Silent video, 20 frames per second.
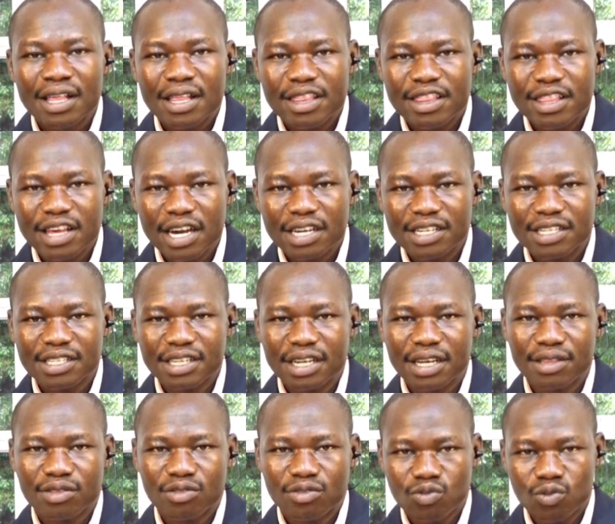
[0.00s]

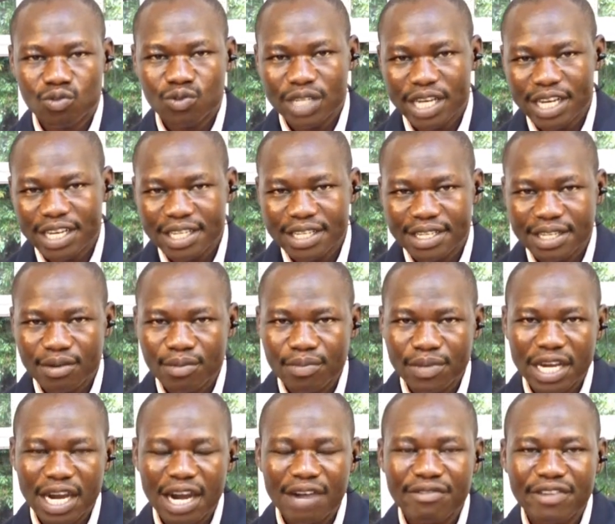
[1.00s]
that today they'll
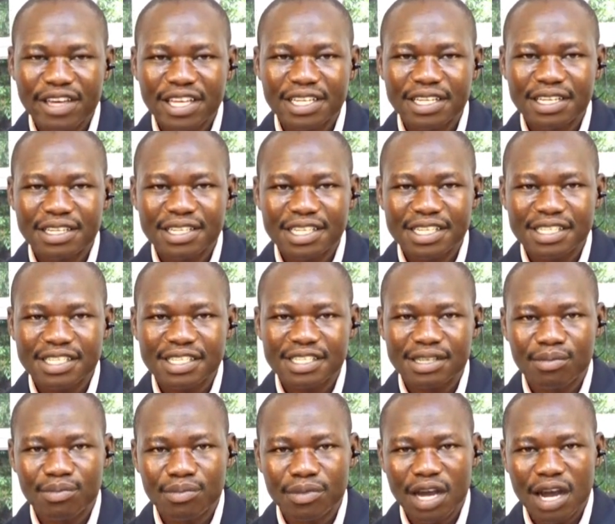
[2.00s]
be having this
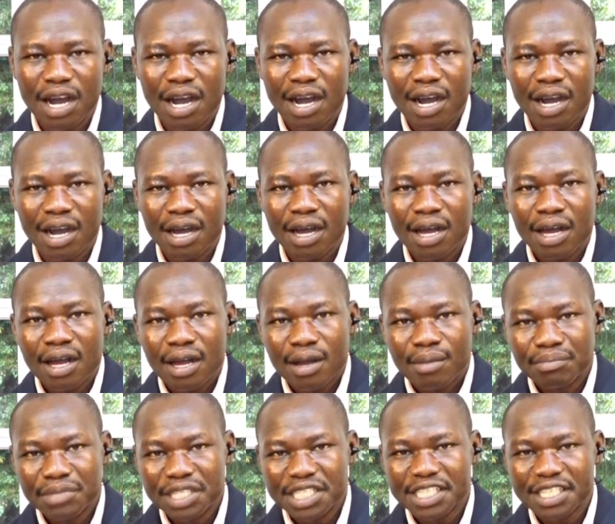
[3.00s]

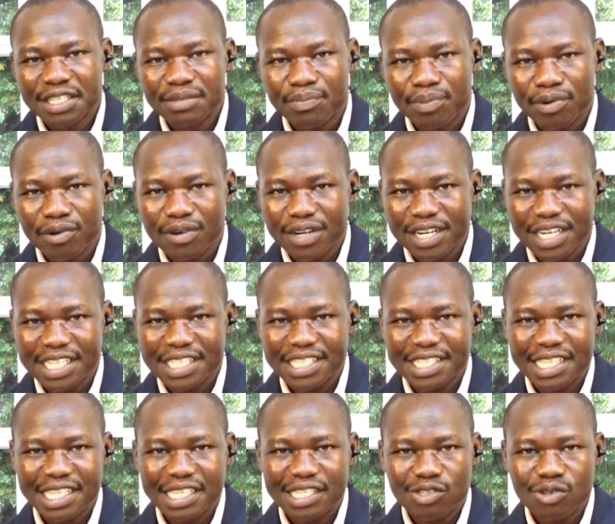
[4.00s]
meeting
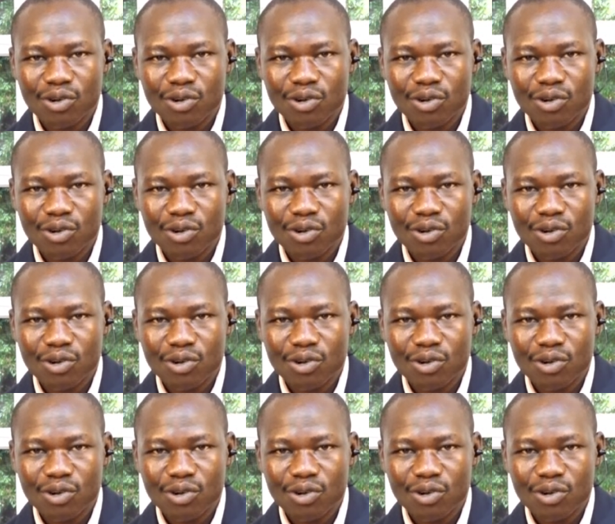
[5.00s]
progressing.